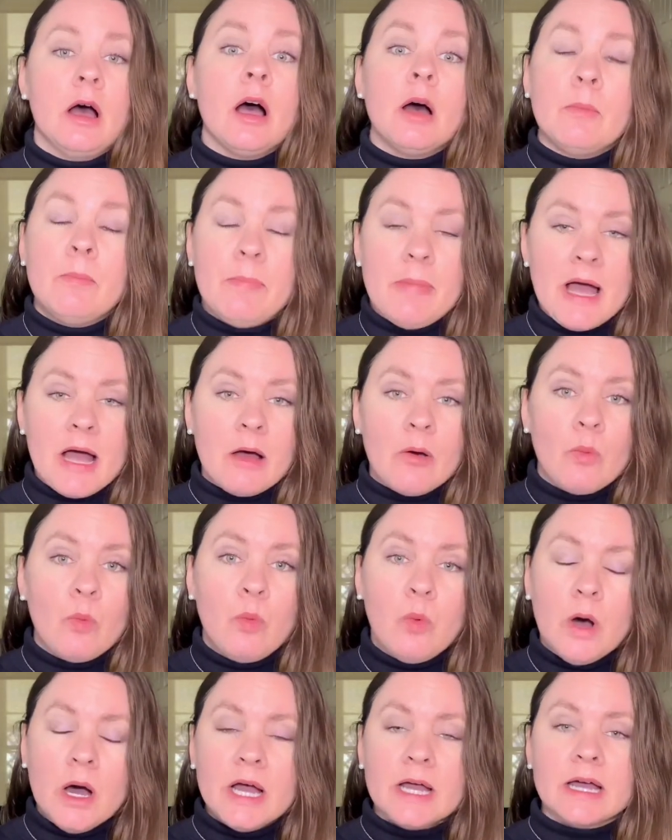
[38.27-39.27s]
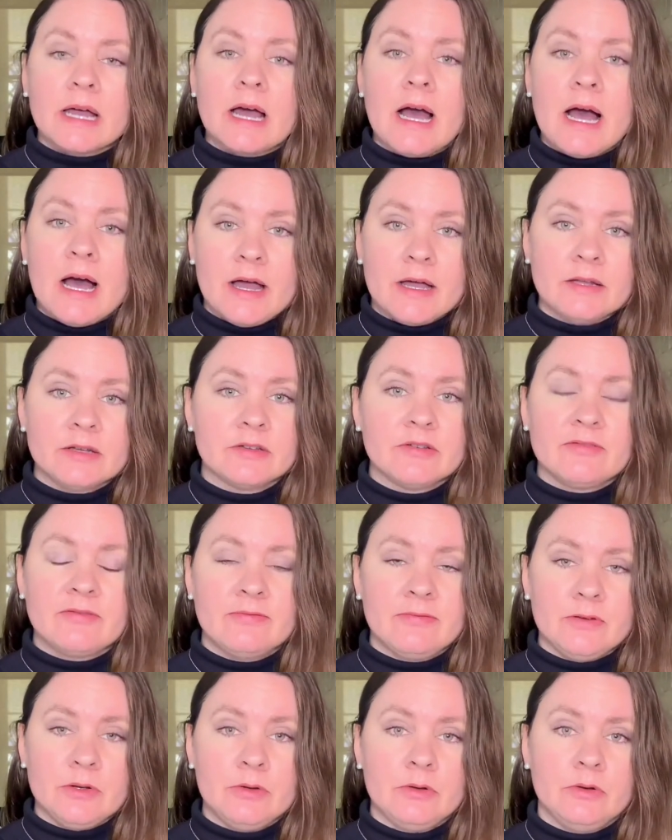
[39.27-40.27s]
about what kind of
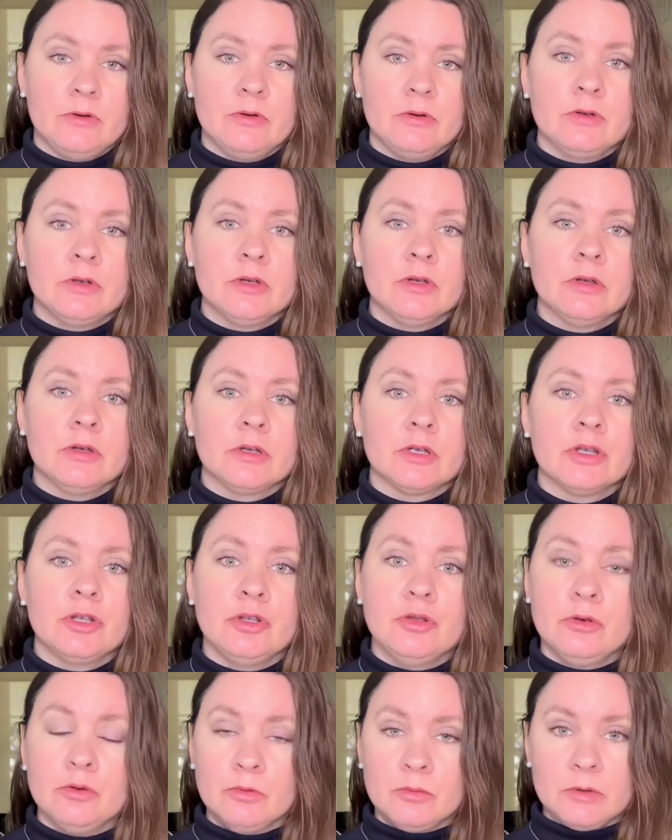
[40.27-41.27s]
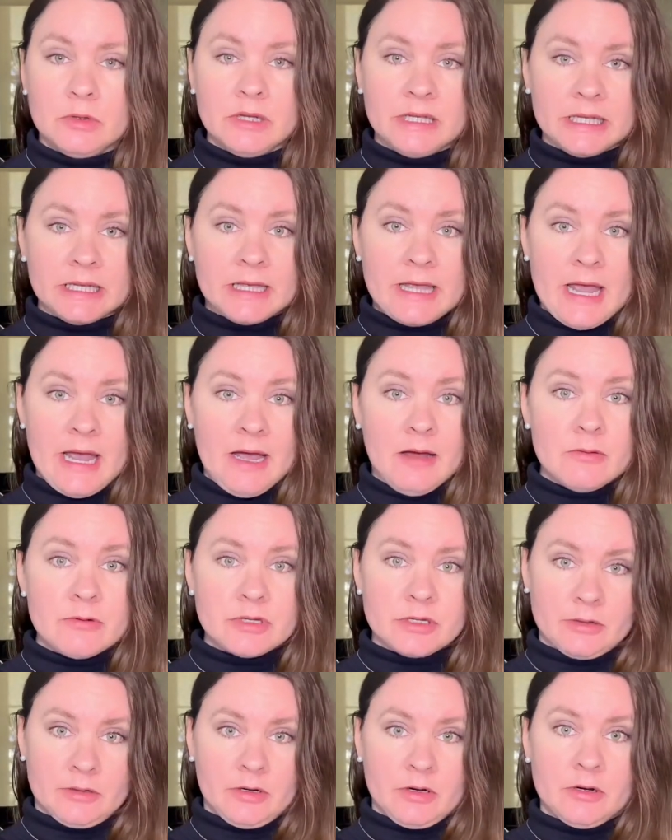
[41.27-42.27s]
food you will
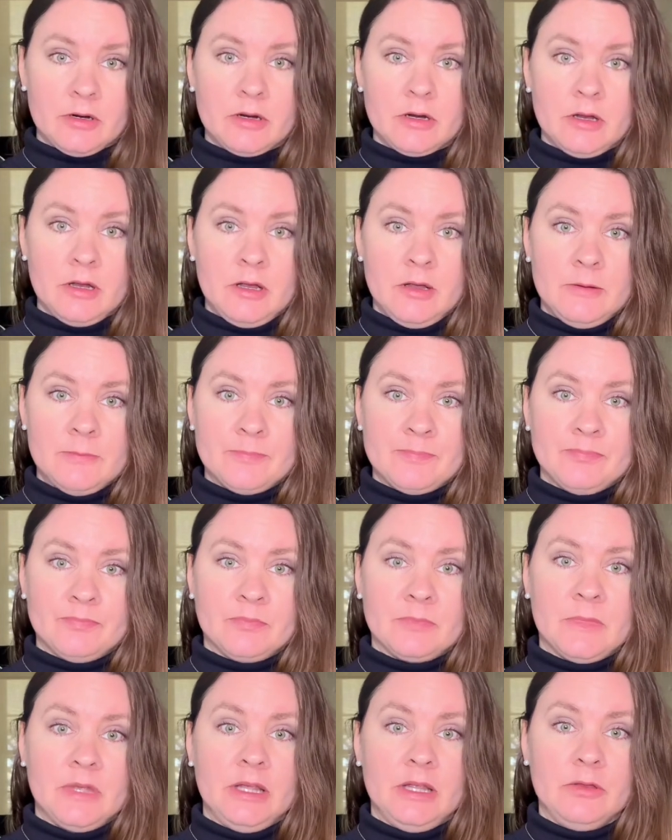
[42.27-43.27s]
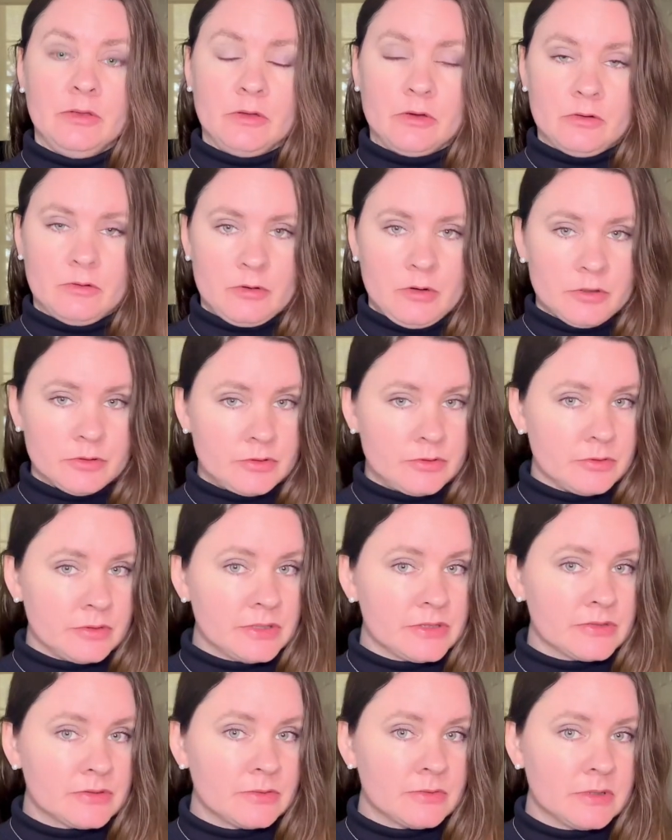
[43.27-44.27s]
encounter in the grocery
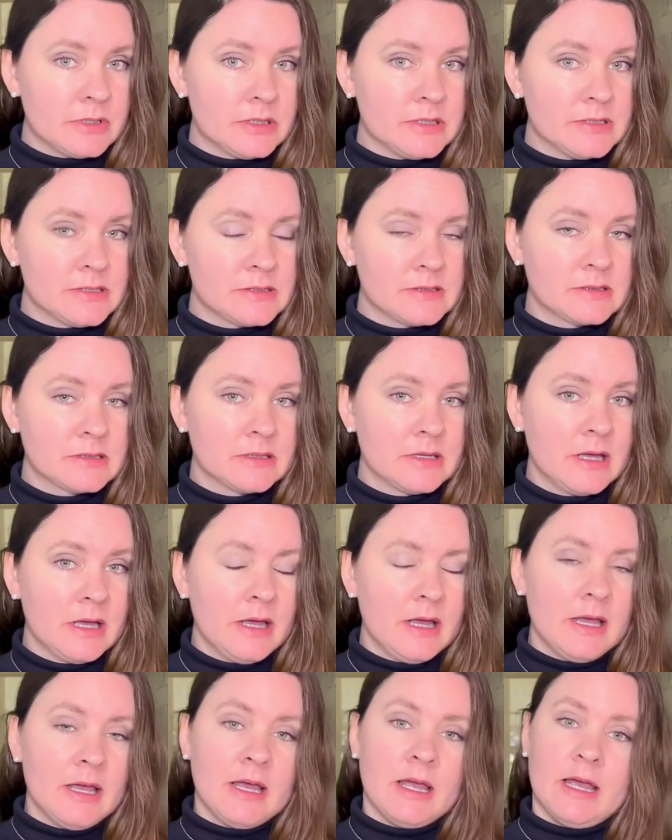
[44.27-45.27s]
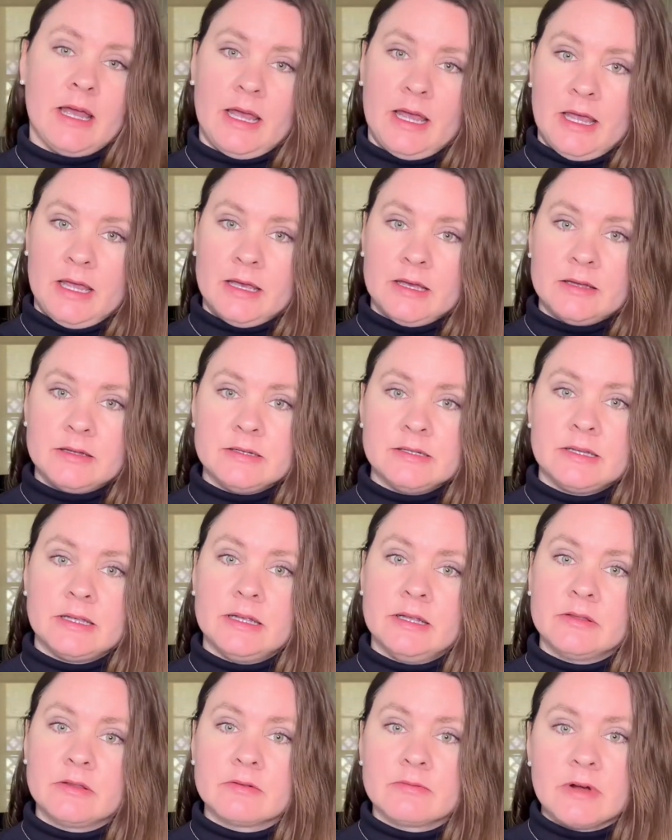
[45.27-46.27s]
stores and
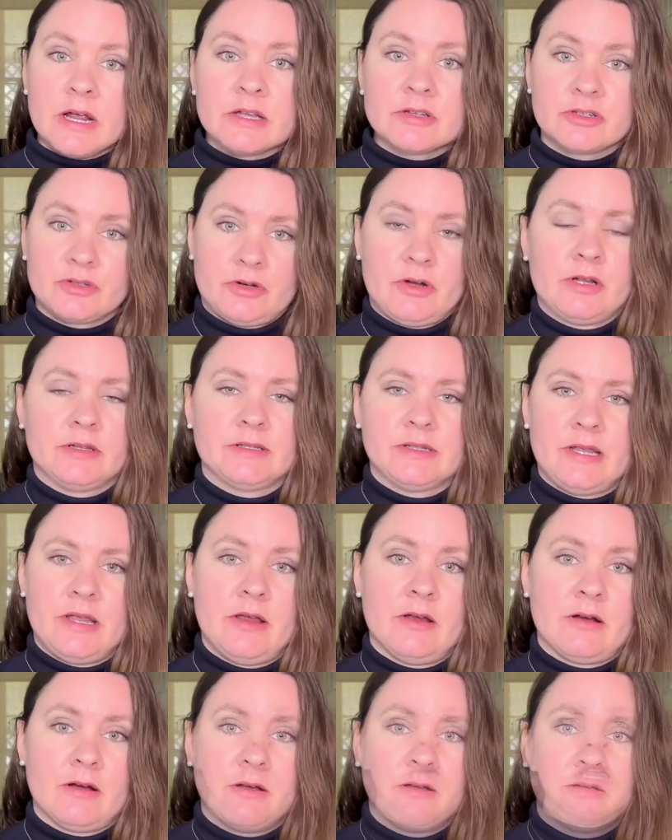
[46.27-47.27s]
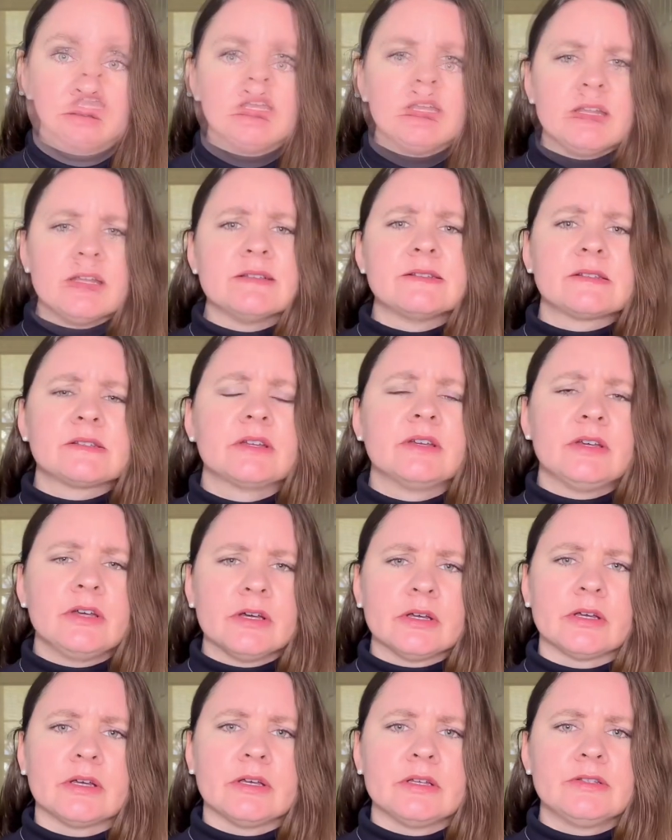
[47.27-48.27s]
in the restaurants here. But it is
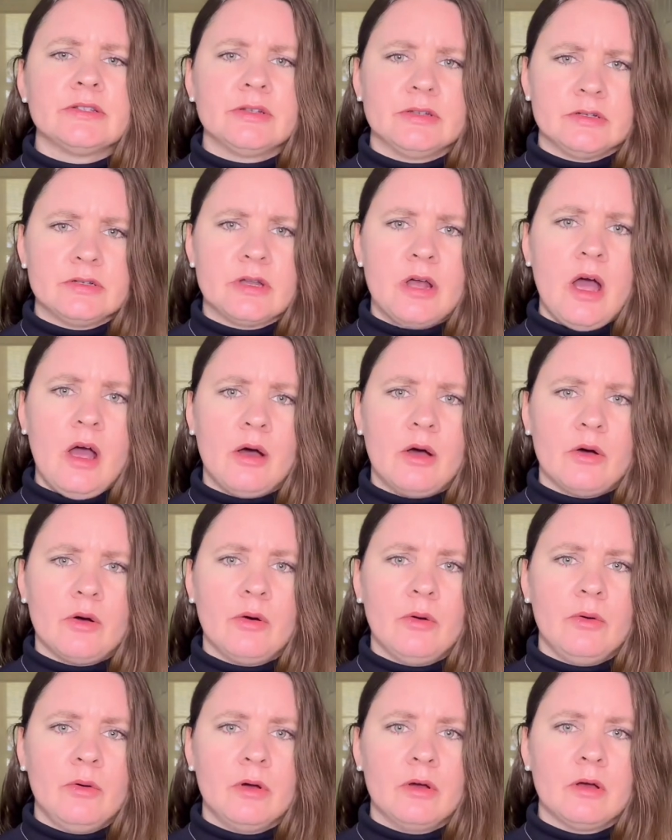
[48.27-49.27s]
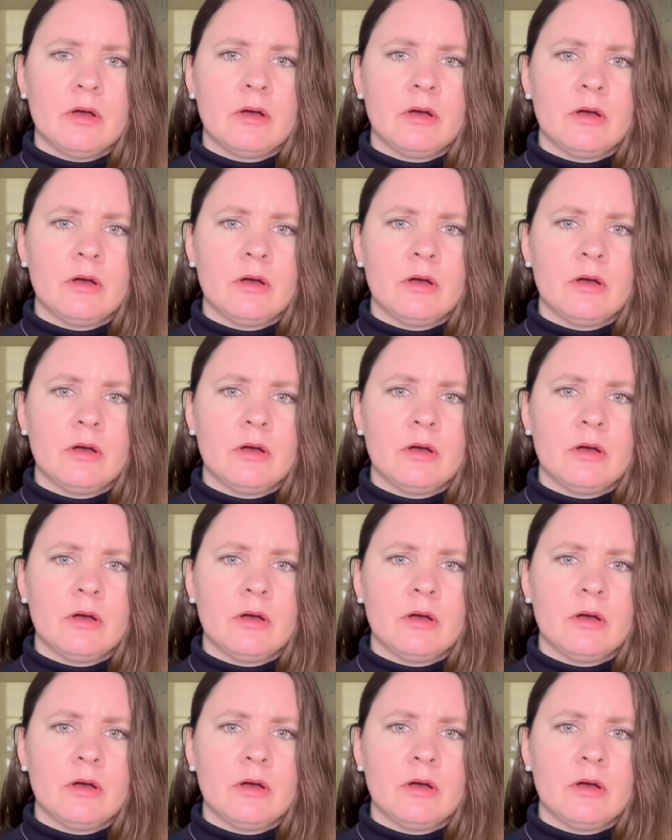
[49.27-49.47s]
good to know